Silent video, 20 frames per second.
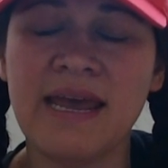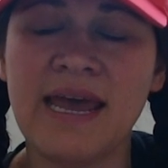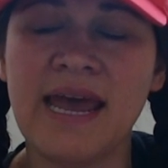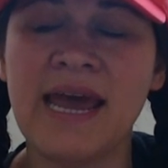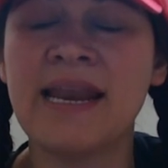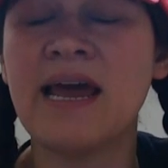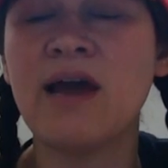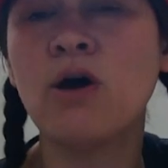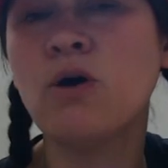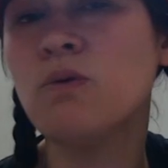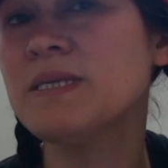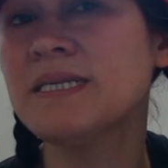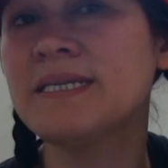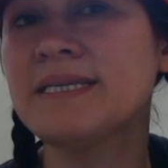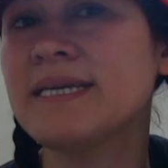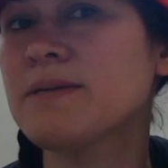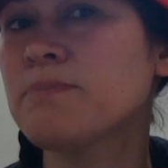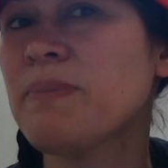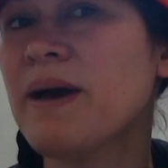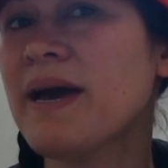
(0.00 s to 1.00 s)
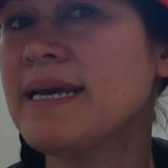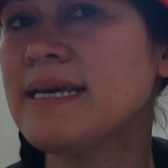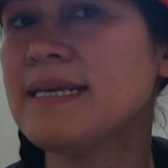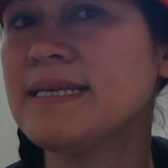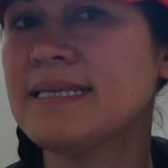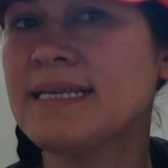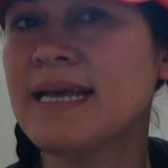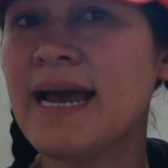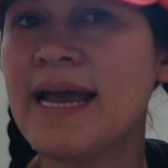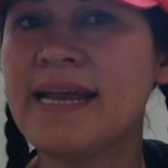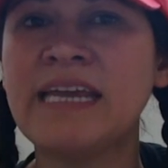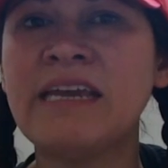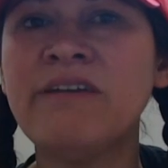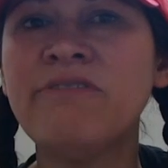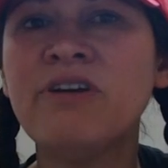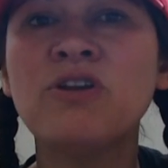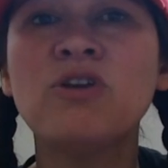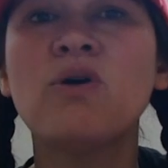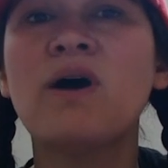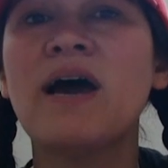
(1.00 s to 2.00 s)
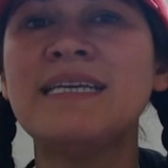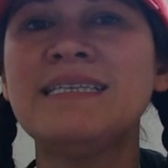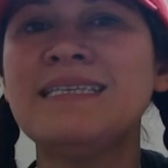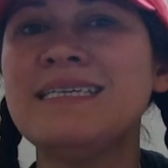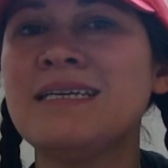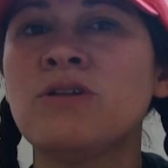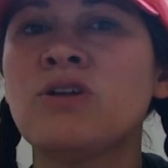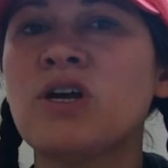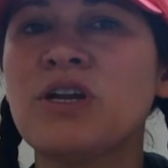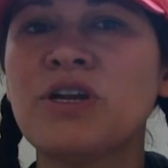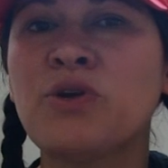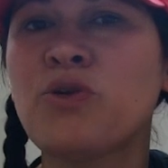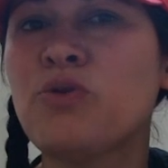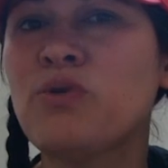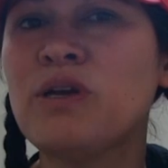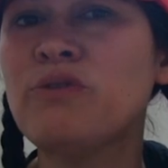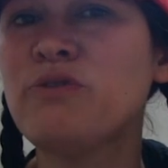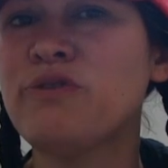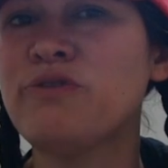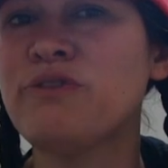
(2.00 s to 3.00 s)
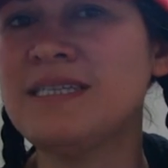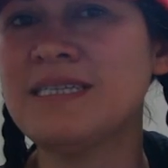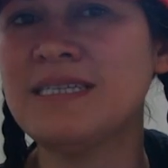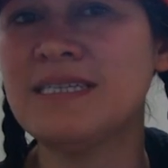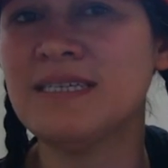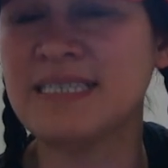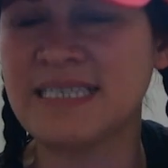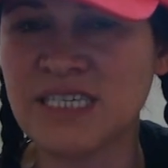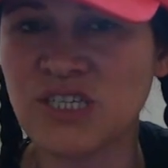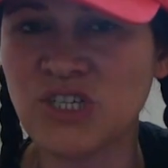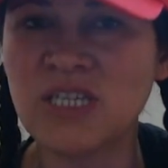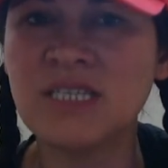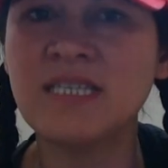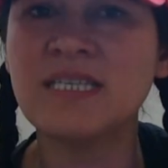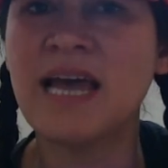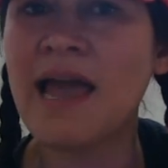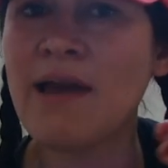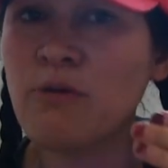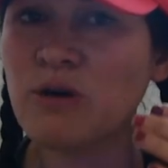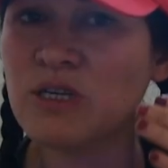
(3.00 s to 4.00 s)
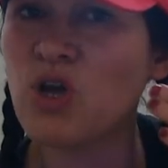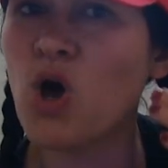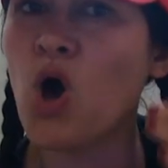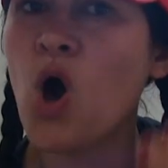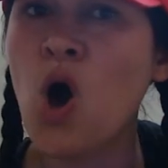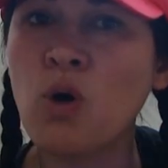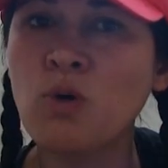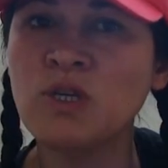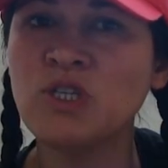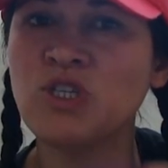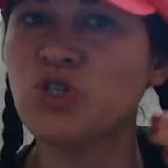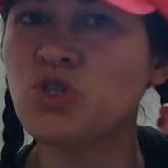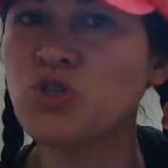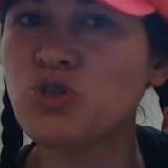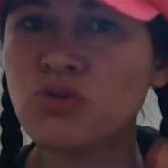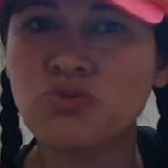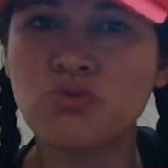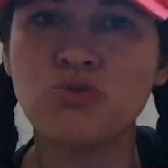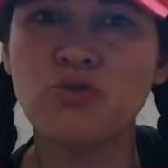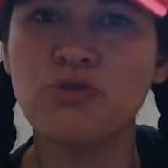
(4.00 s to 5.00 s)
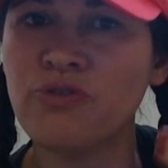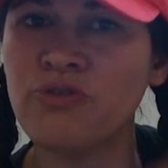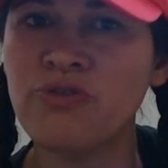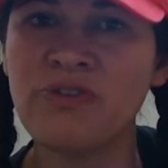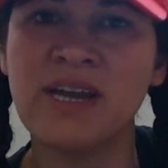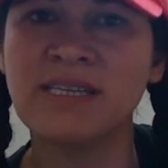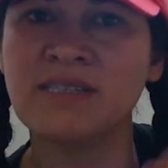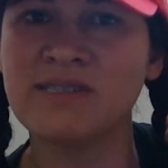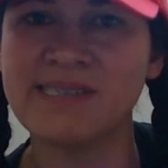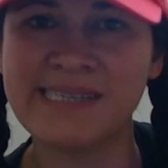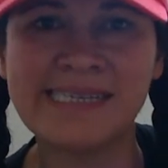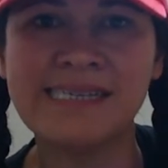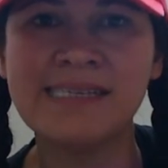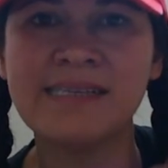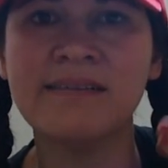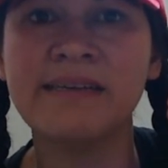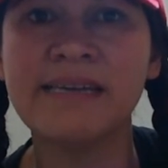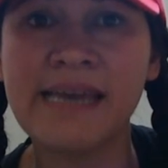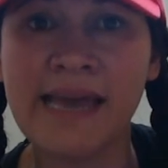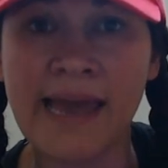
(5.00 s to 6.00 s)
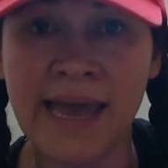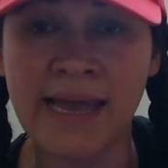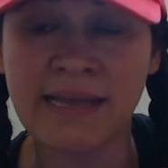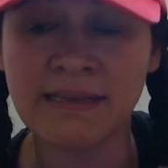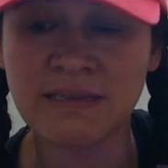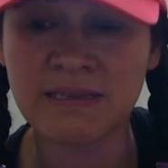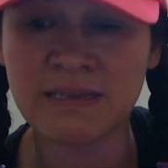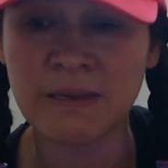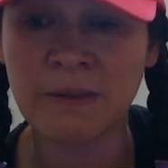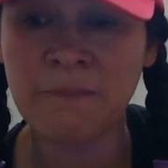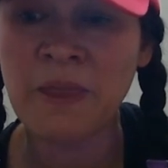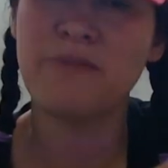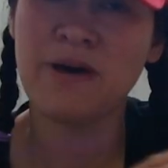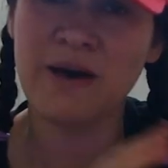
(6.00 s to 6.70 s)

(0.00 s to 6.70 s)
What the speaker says: And I always stick by his side, even though I did not agree with his decisions. I was always a true friend till the end.